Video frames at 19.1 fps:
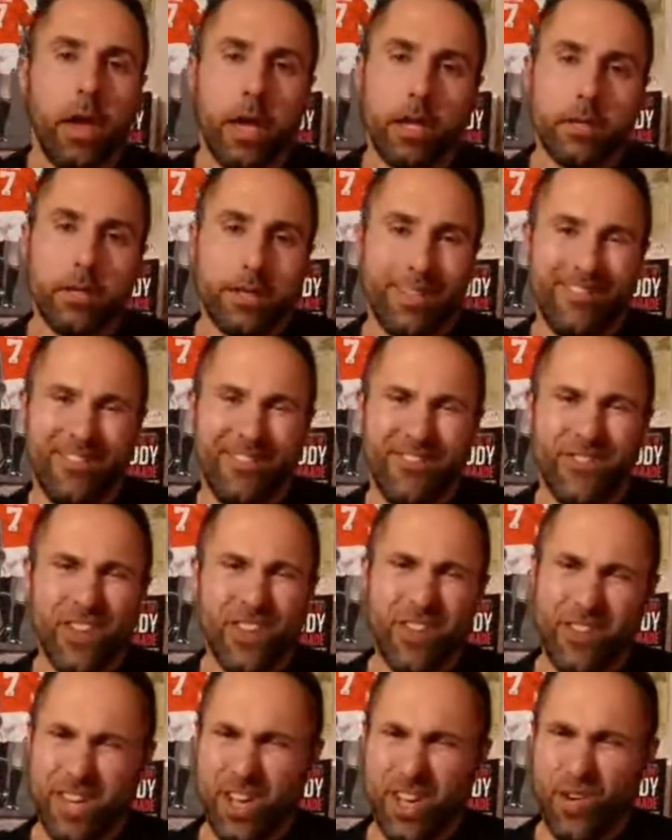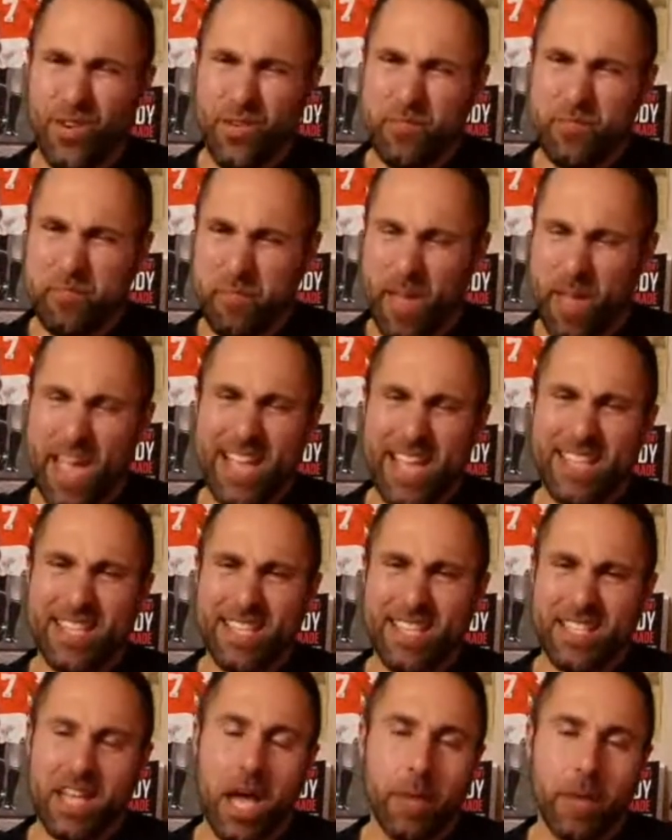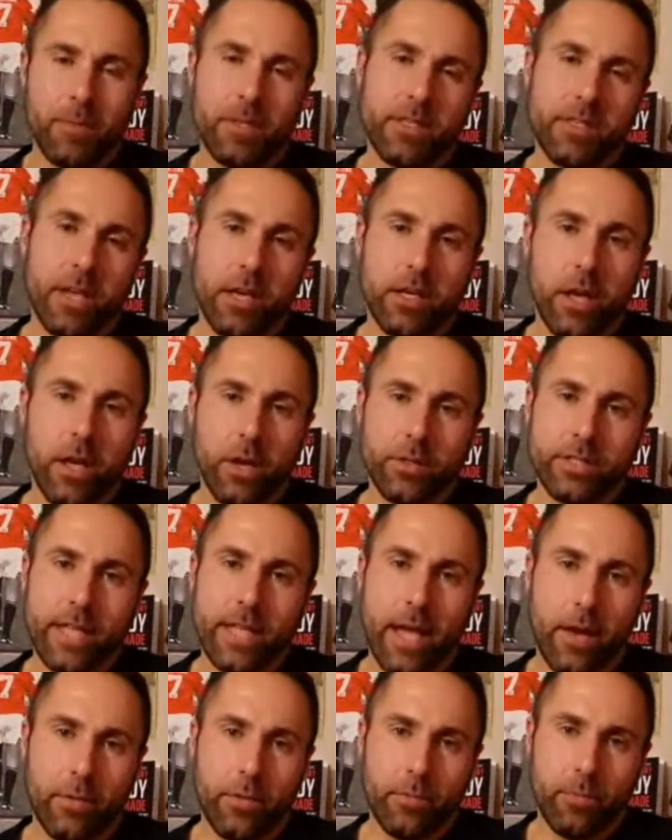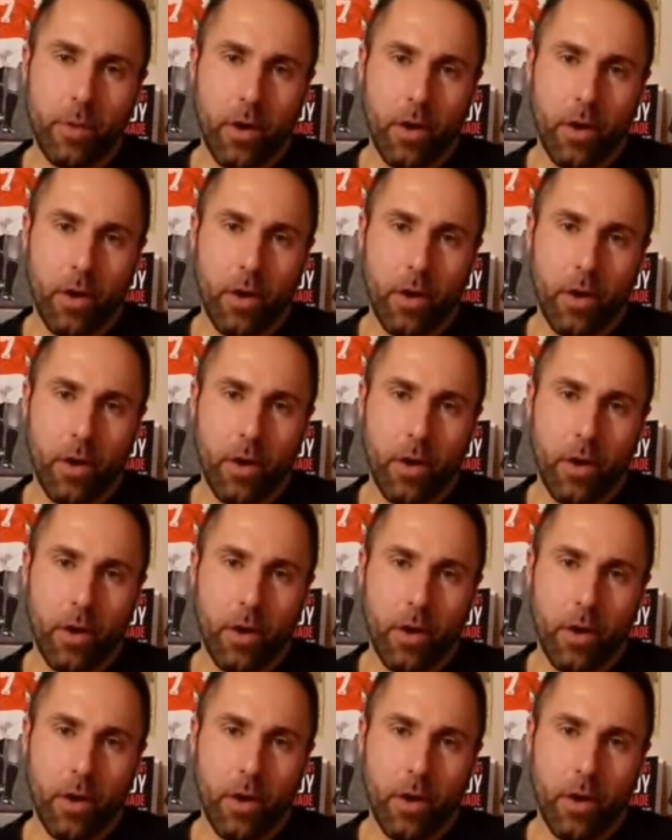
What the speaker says: and in theory, going to bed the time the sun goes down.